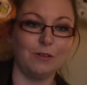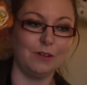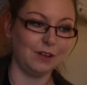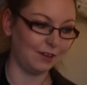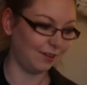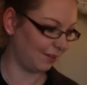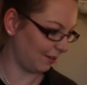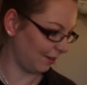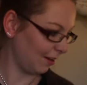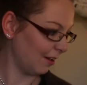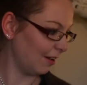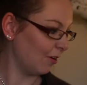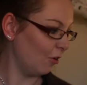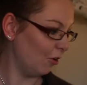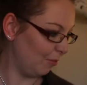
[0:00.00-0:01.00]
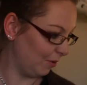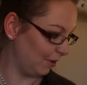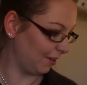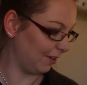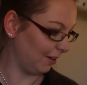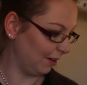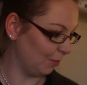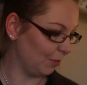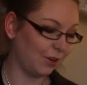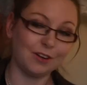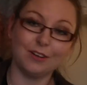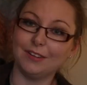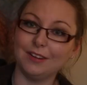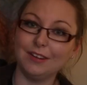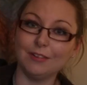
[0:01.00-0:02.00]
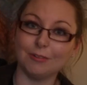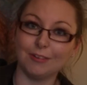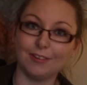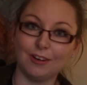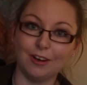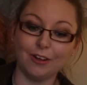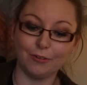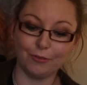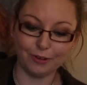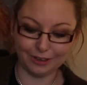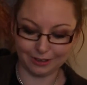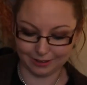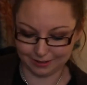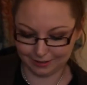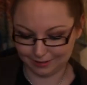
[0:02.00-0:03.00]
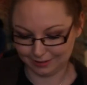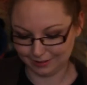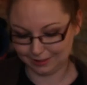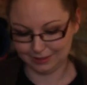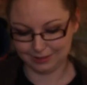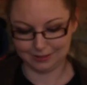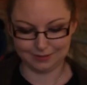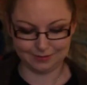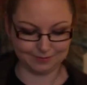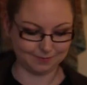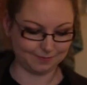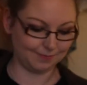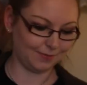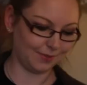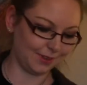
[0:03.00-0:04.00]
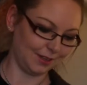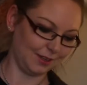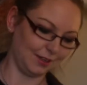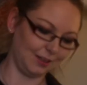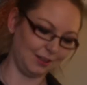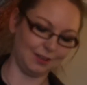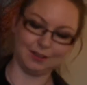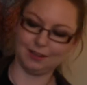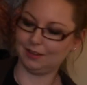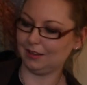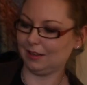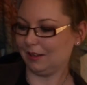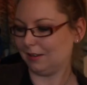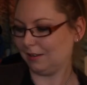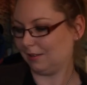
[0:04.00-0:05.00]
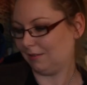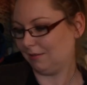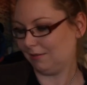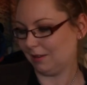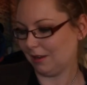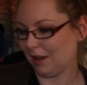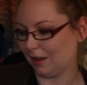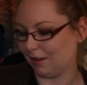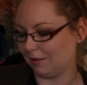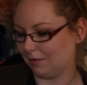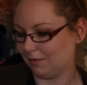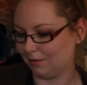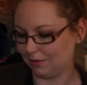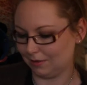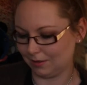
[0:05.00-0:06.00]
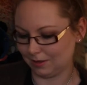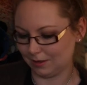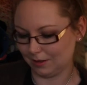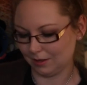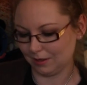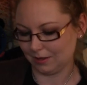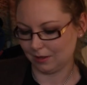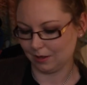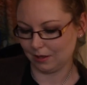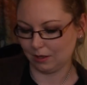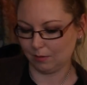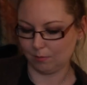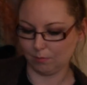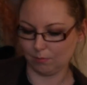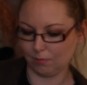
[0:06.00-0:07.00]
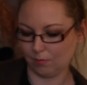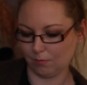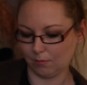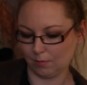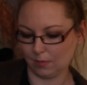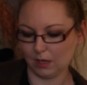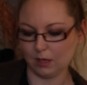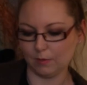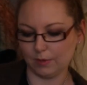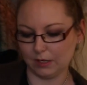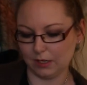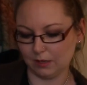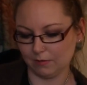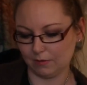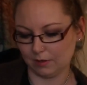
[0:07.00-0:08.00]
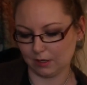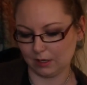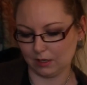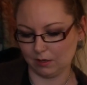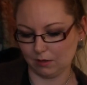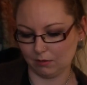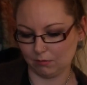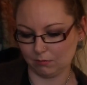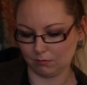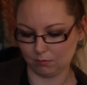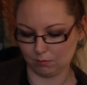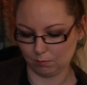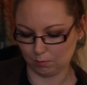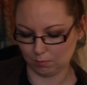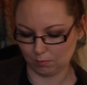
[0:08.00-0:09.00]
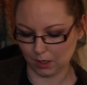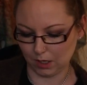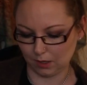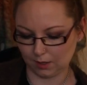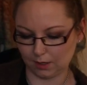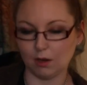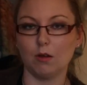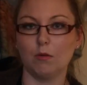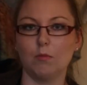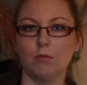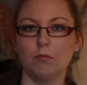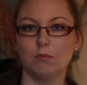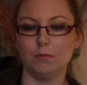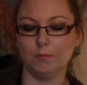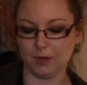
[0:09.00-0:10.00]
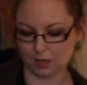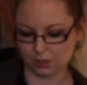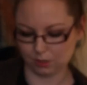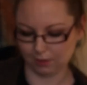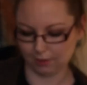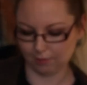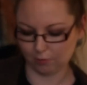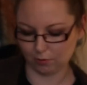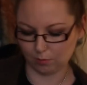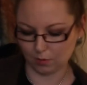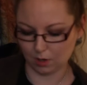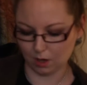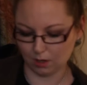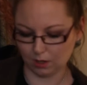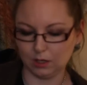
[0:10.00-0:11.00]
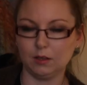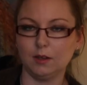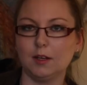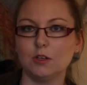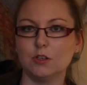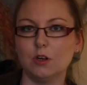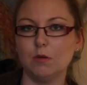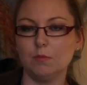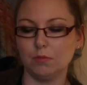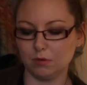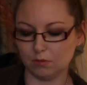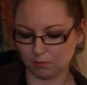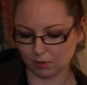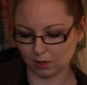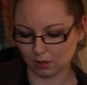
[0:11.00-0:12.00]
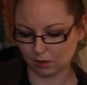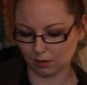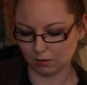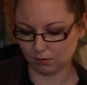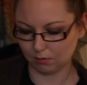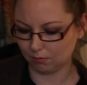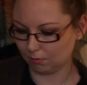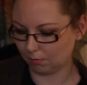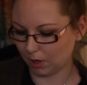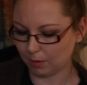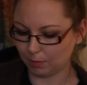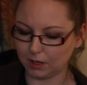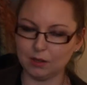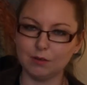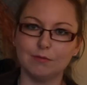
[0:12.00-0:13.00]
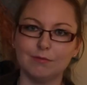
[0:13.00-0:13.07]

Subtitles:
this, obviously, because this was a lot of fun. And yeah, maybe even I'll make some patches for my Etsy shop. Maybe.